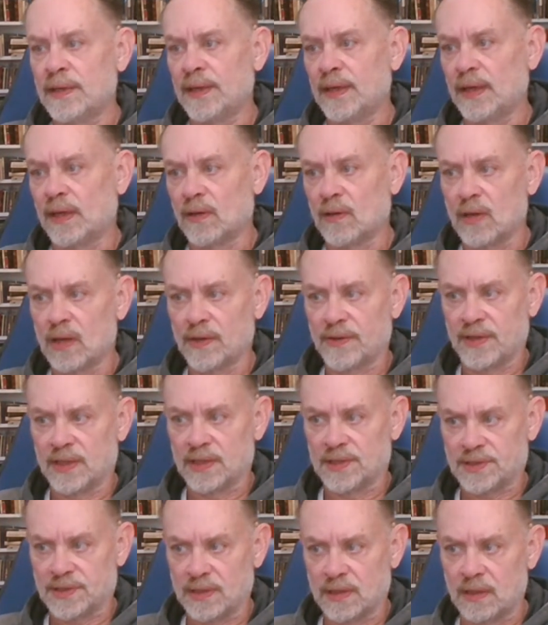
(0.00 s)
In all
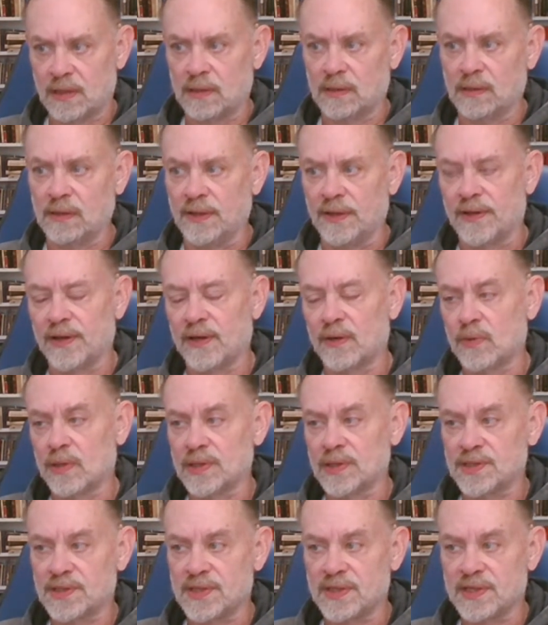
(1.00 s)
this, there
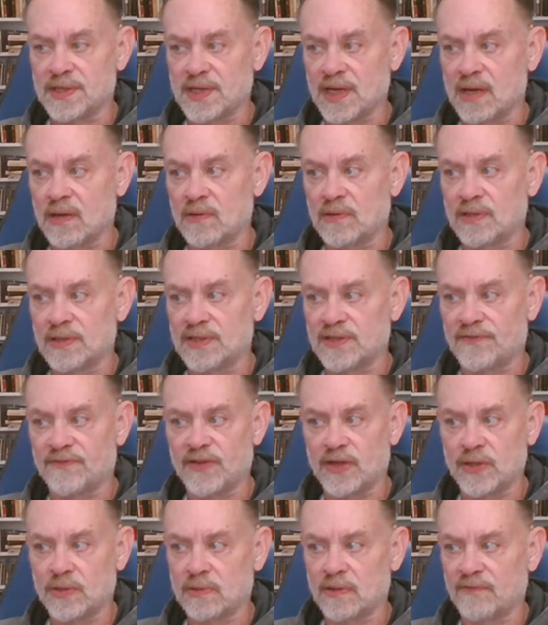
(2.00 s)
was the soundest
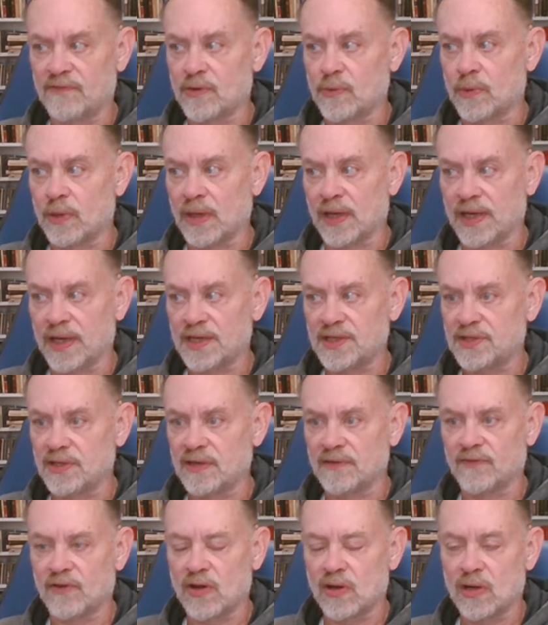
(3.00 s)
view of the
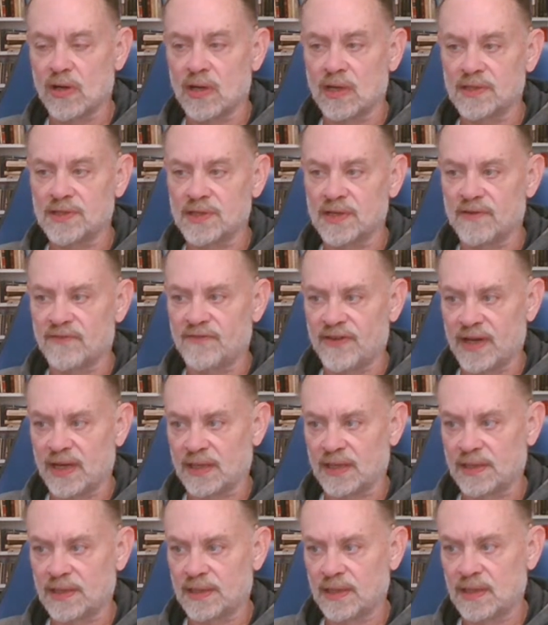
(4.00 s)
relation of cause and
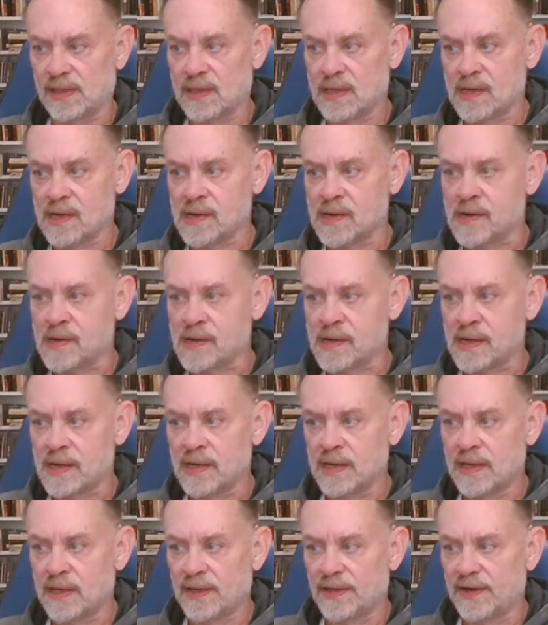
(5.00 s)
effect.
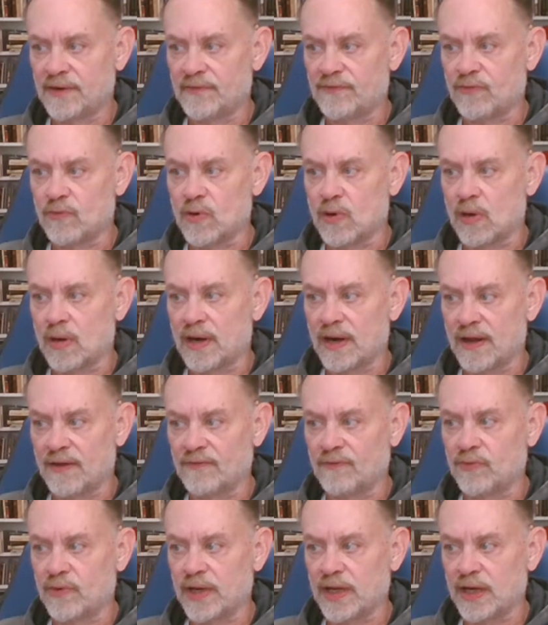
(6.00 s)
Therefore,
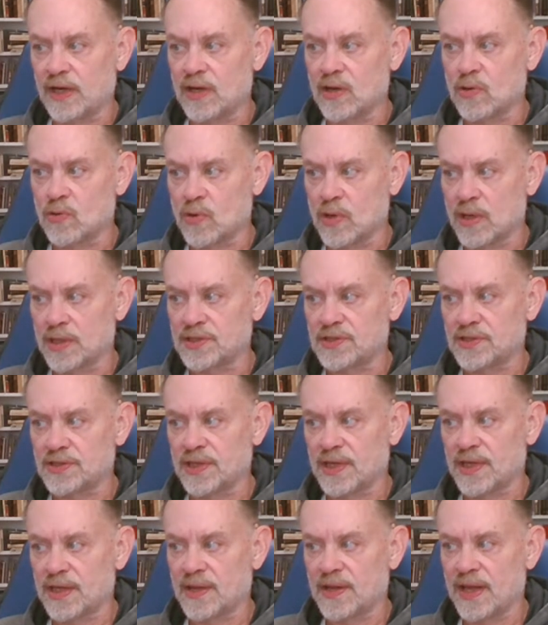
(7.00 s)
have we no
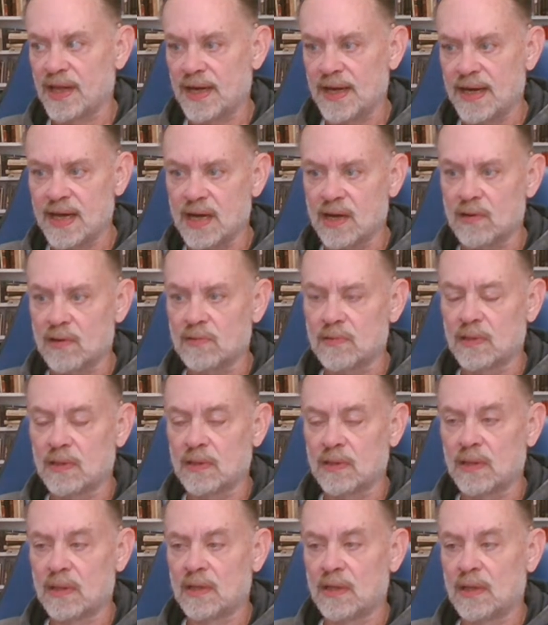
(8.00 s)
question that now,
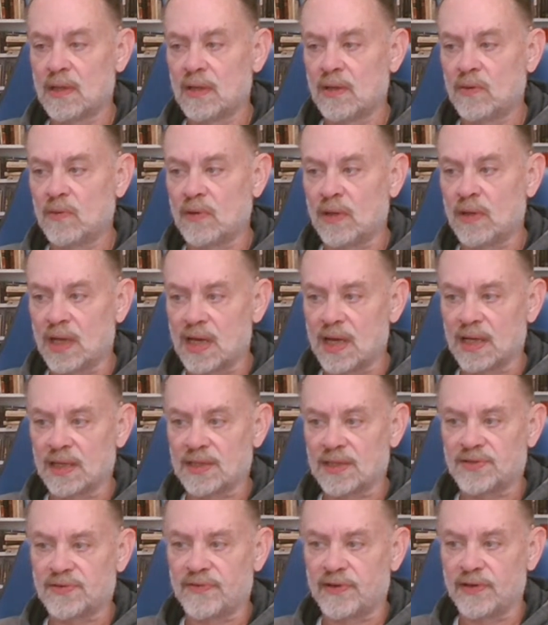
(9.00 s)
while
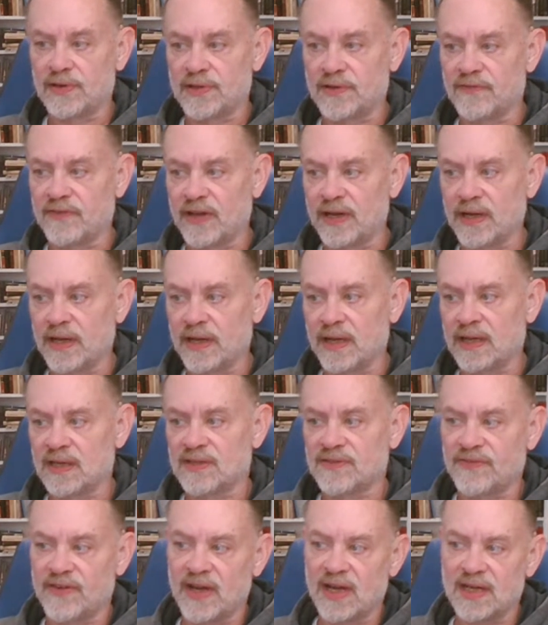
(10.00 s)
Oxford Divinity
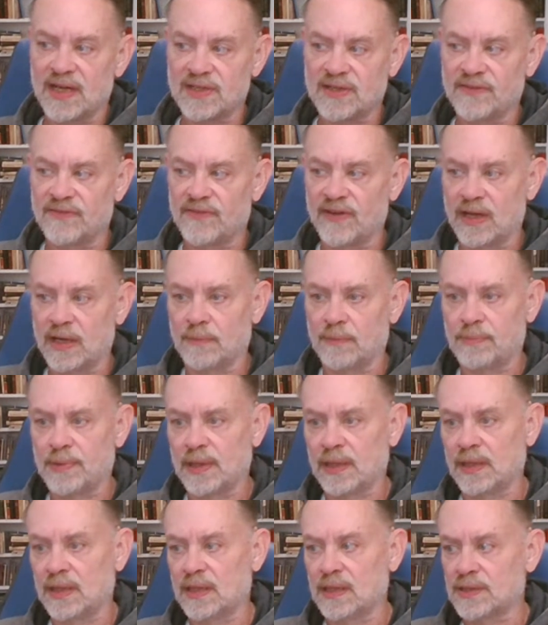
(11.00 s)
is fast
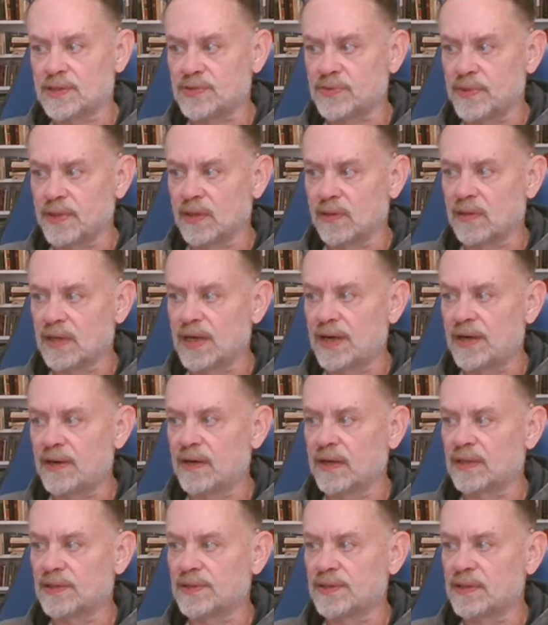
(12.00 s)
developing its real
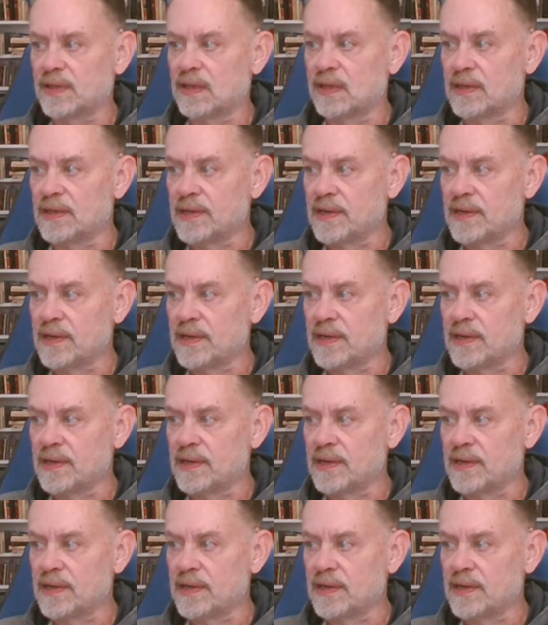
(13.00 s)
character